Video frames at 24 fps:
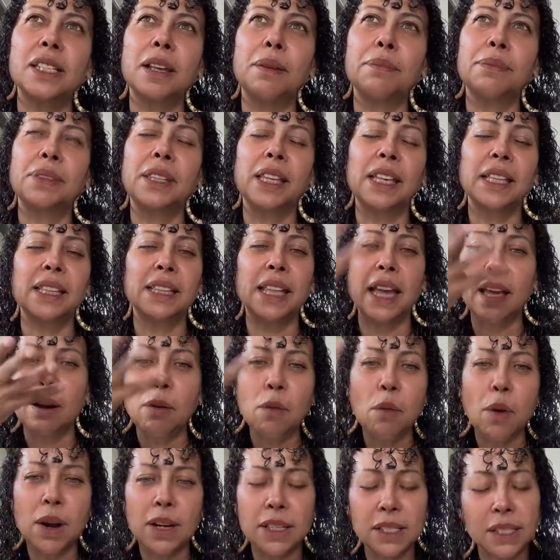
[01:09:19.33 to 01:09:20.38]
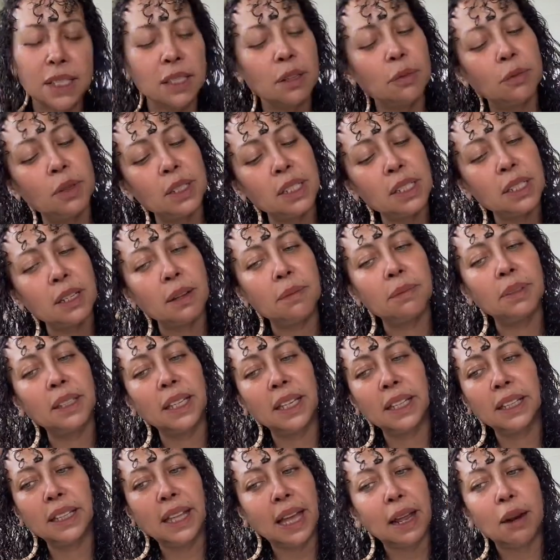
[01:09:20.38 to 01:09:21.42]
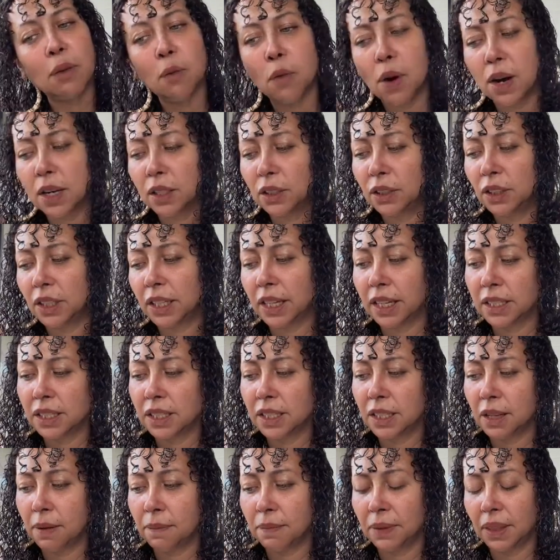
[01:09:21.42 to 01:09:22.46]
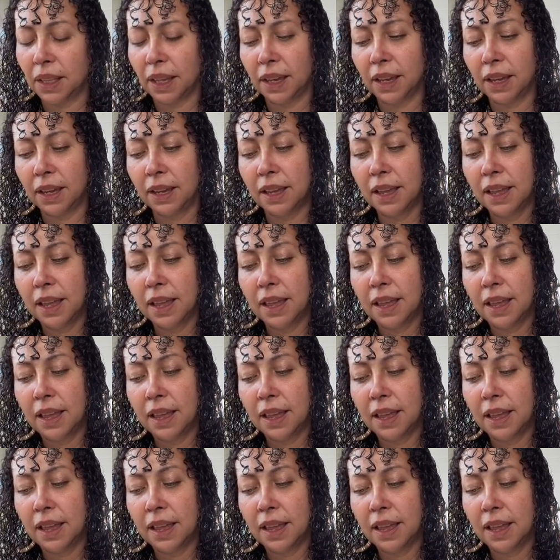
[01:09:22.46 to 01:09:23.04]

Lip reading: something. They don't want to deal with something. They don't want to look at something.